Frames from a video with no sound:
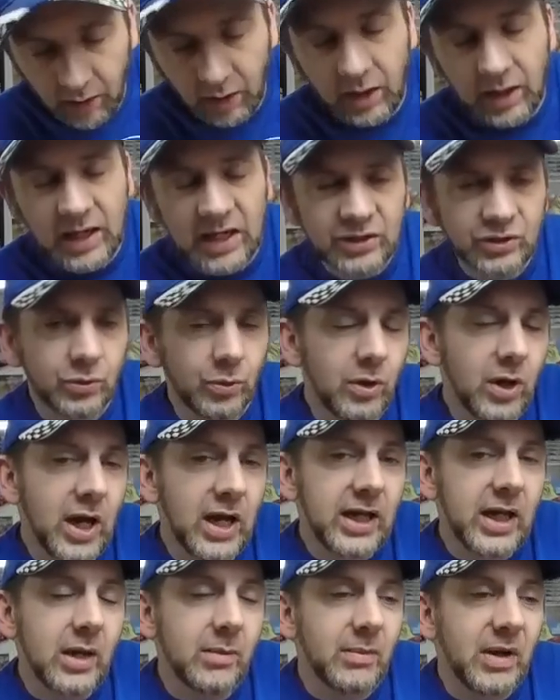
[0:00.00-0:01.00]
That's where I
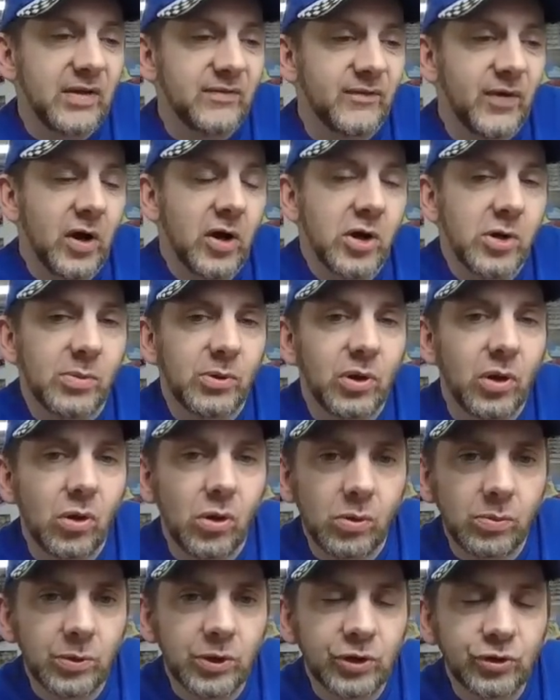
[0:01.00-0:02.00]
got my variable
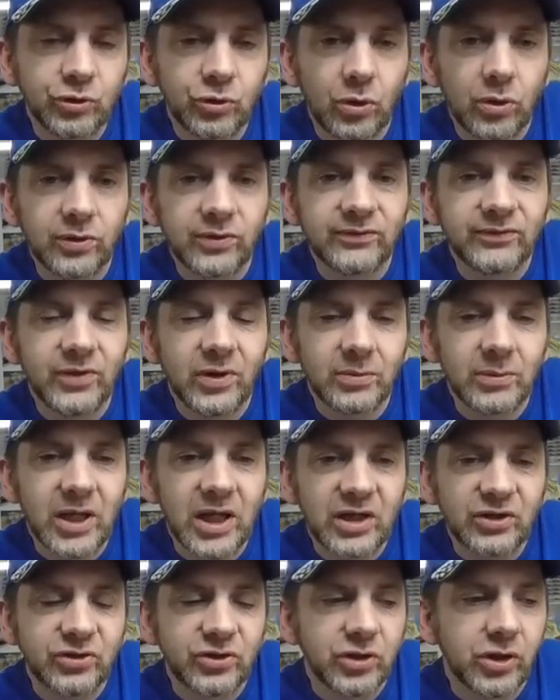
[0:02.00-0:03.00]
ohm controller from
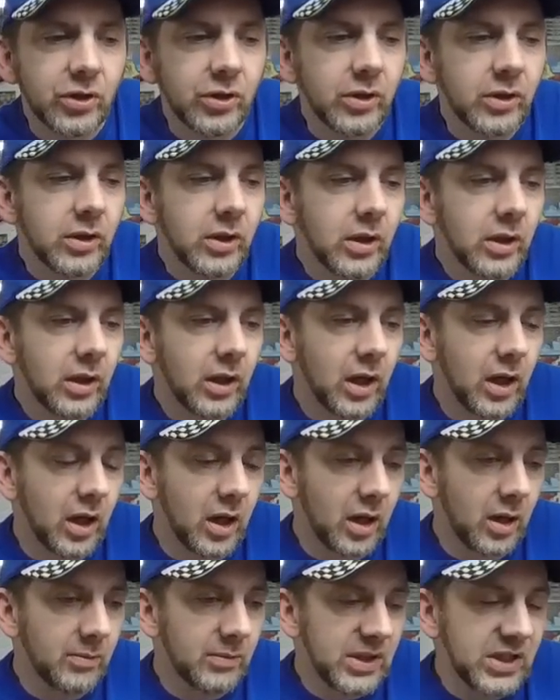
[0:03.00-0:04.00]
last year.
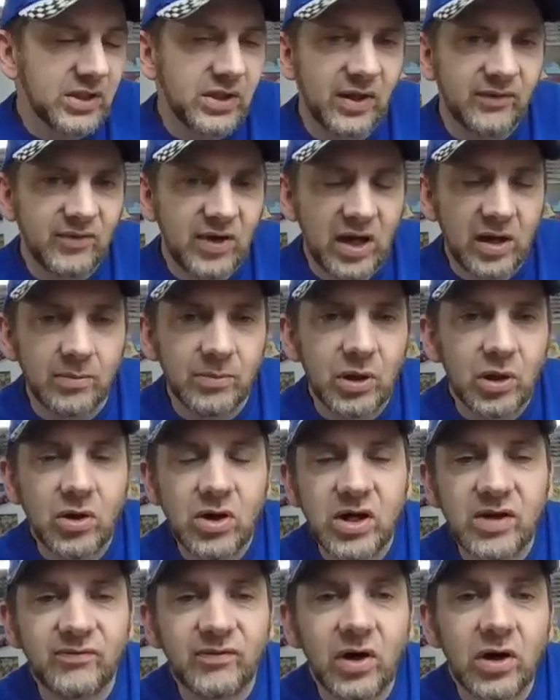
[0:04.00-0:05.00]
Um, he, they've got a
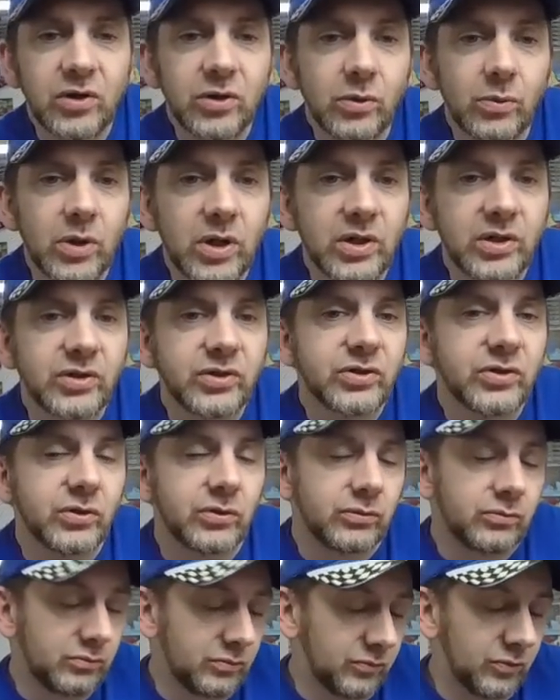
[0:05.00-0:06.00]
myriad of other ones.
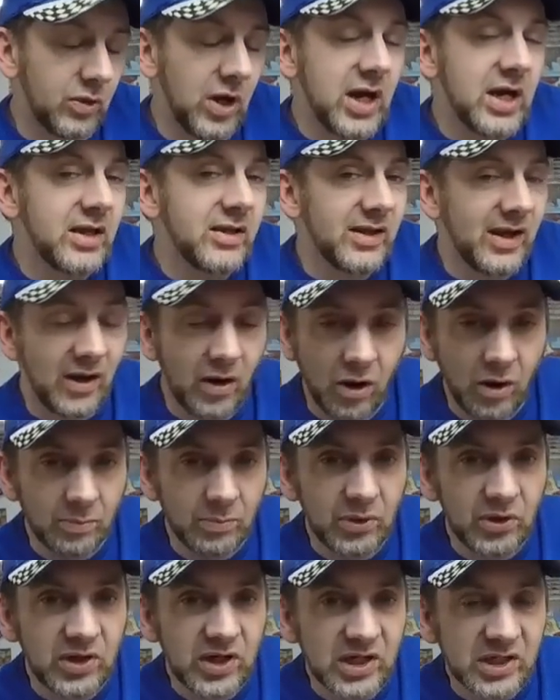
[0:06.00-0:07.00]
Granted, they are
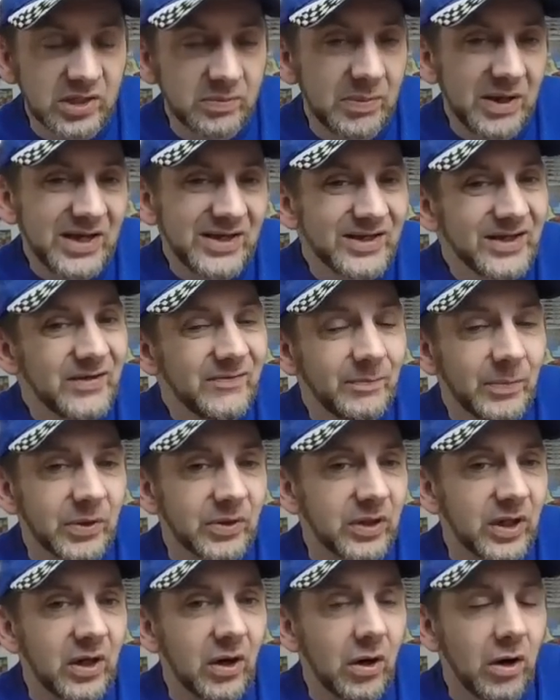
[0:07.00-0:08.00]
pretty expensive, but
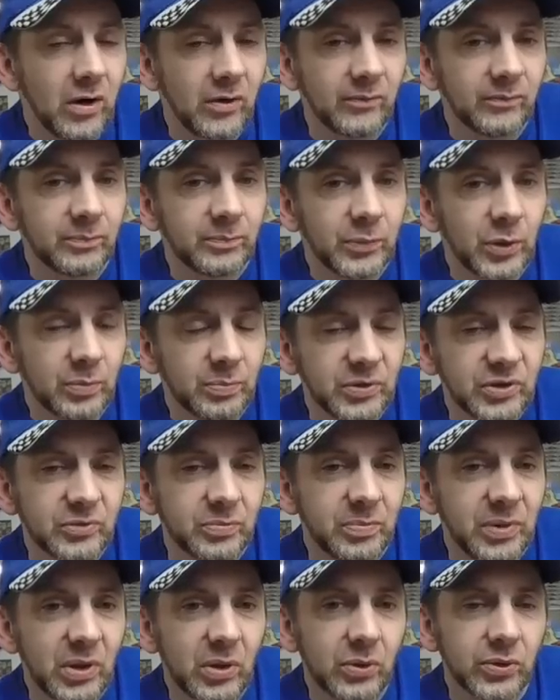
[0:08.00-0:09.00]
they are
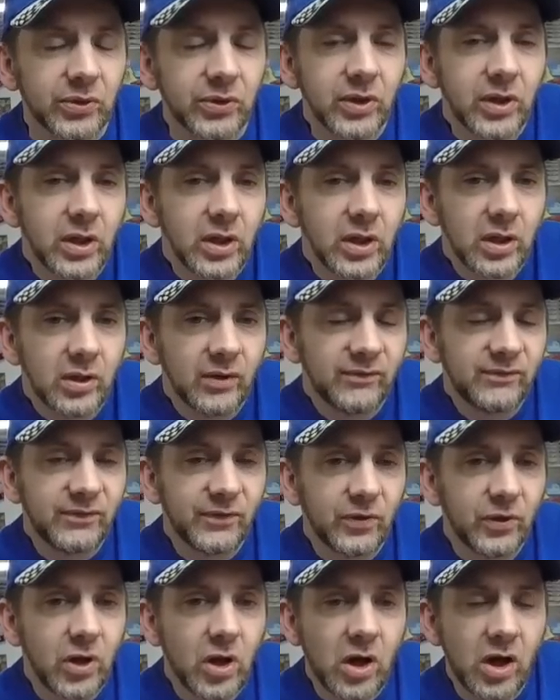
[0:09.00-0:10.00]
purpose-built,
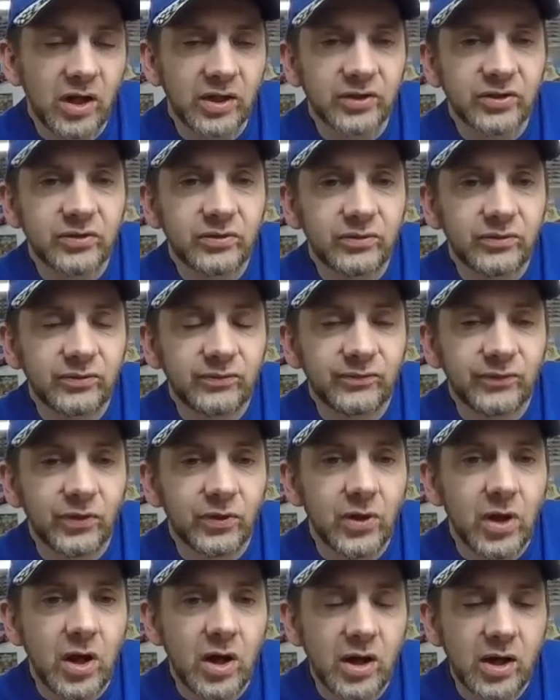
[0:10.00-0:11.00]
full-on
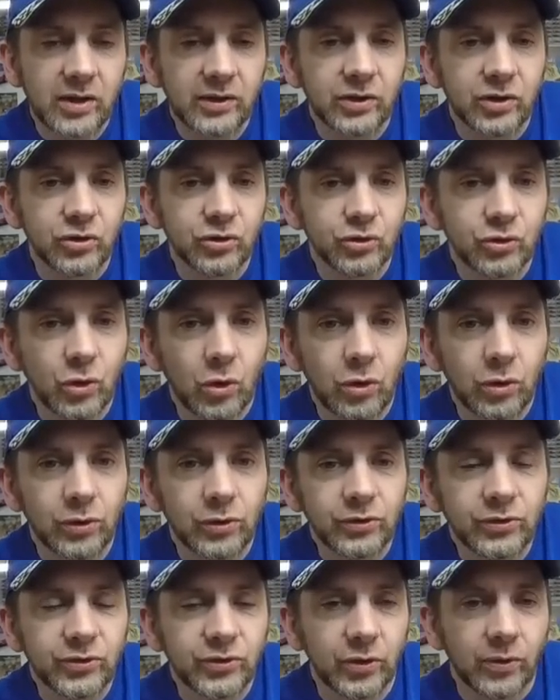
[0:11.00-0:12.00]
full-on
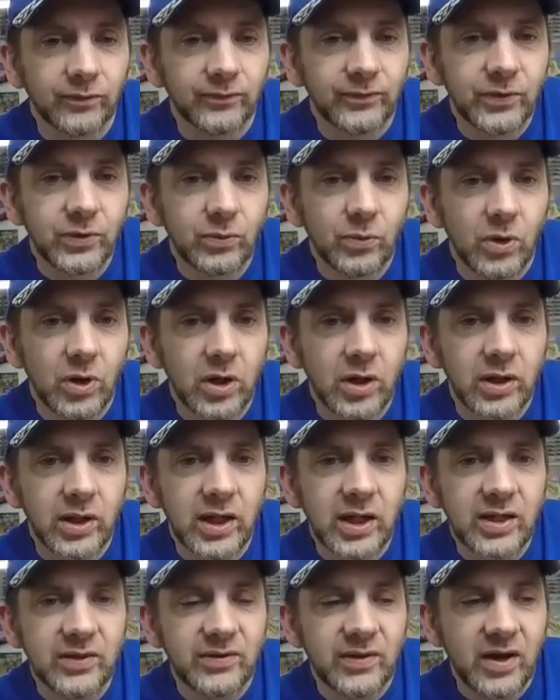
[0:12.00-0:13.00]
controller. So if you want
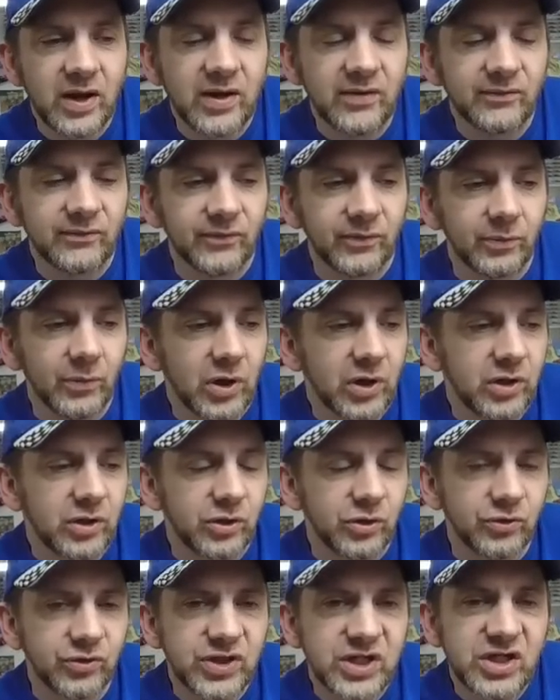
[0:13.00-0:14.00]
anything from running
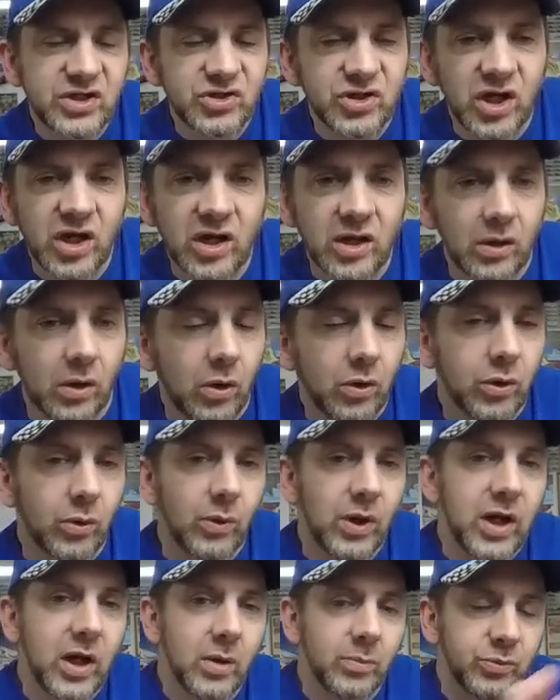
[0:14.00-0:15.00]
your T-Jet all the
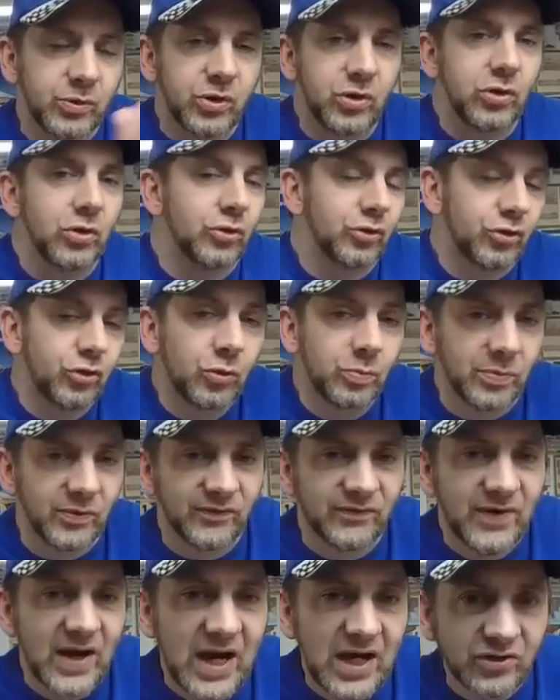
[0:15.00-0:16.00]
way up to your super
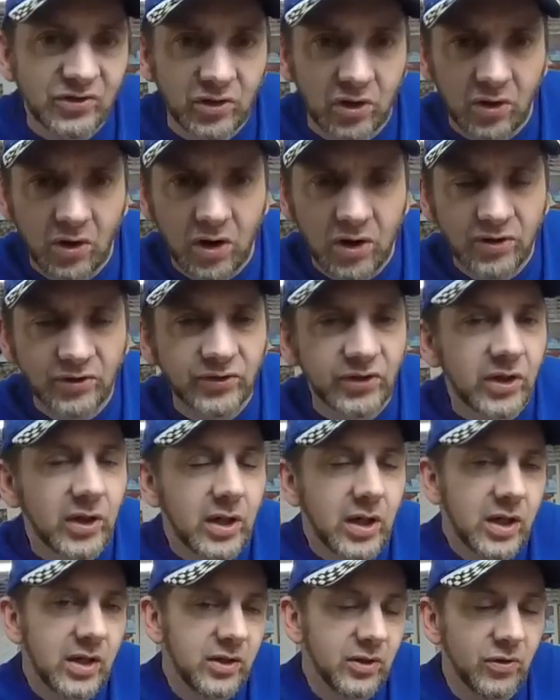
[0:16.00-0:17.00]
fast cars,
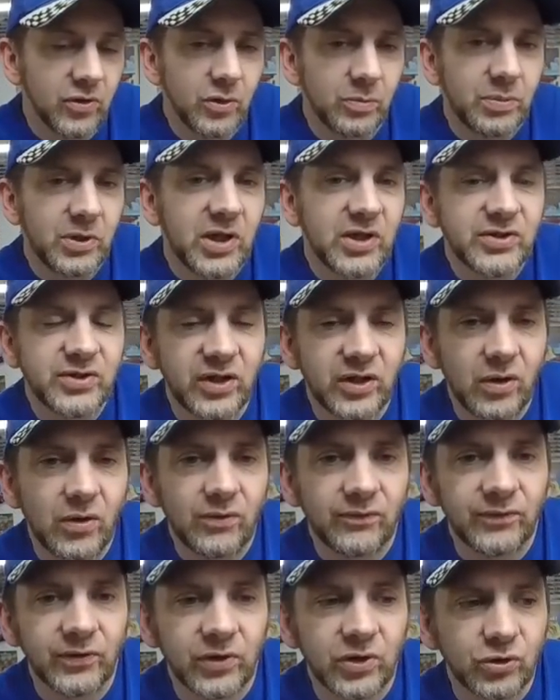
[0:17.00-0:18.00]
they're the place to
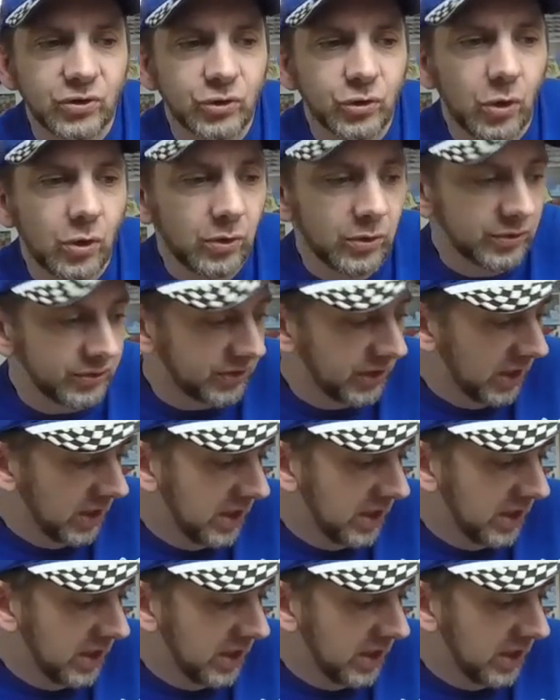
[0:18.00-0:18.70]
go for controllers.